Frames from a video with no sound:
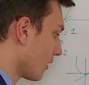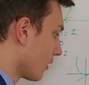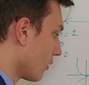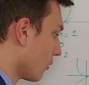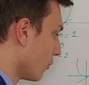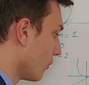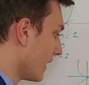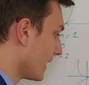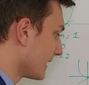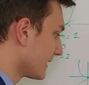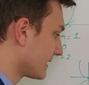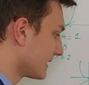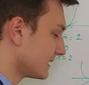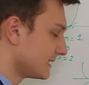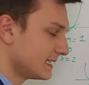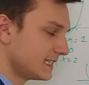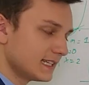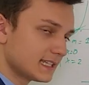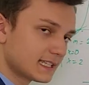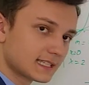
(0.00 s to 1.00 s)
when the
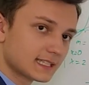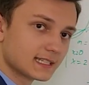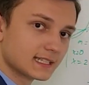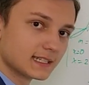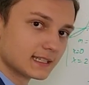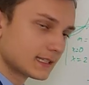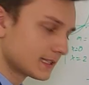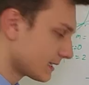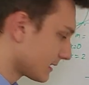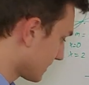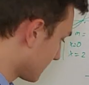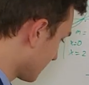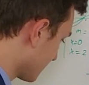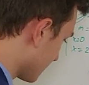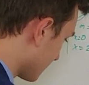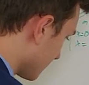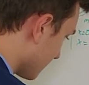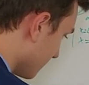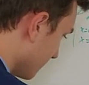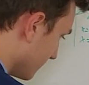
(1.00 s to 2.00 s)
distance
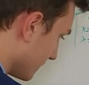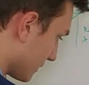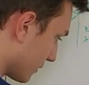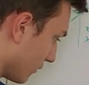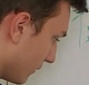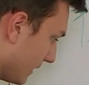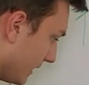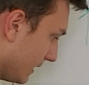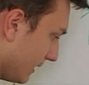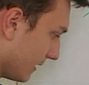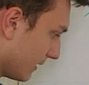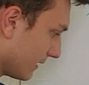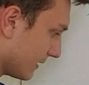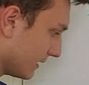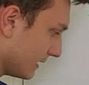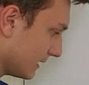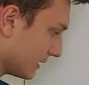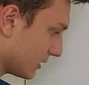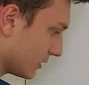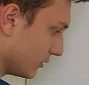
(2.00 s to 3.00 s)
between
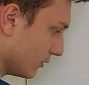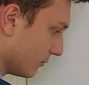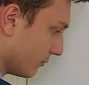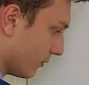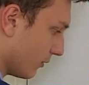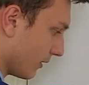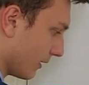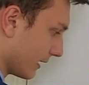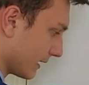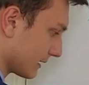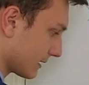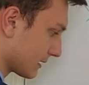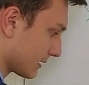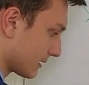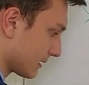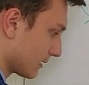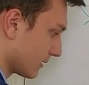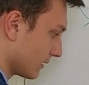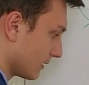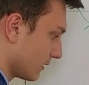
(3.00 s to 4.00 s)
these two
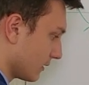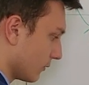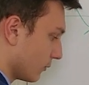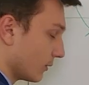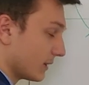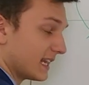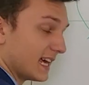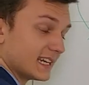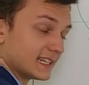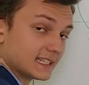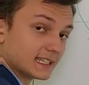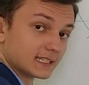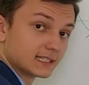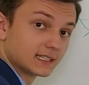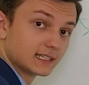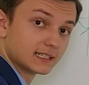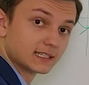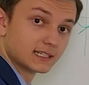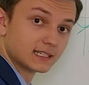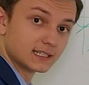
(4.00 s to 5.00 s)
points, when that
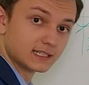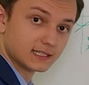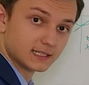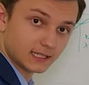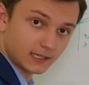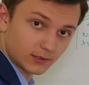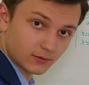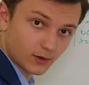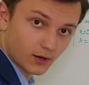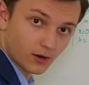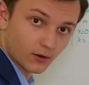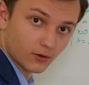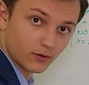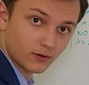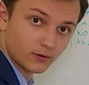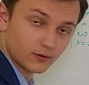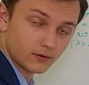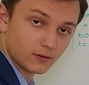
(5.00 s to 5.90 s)
distance is zero,